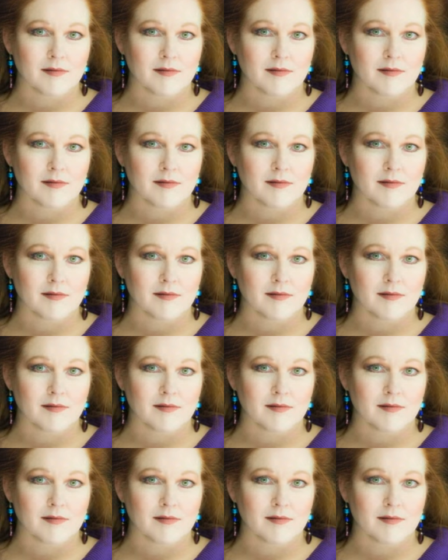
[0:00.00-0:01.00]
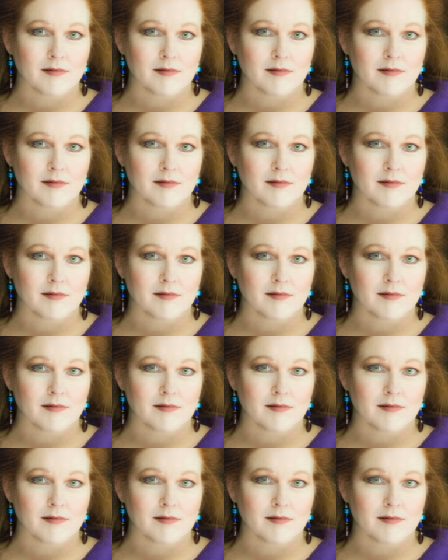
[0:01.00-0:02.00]

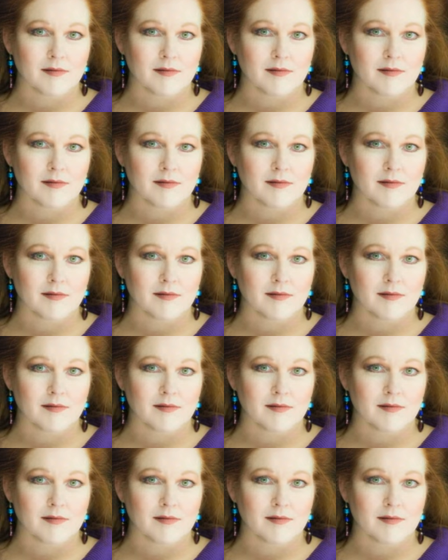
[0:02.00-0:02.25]
The face doesn't move, so there is nothing to read.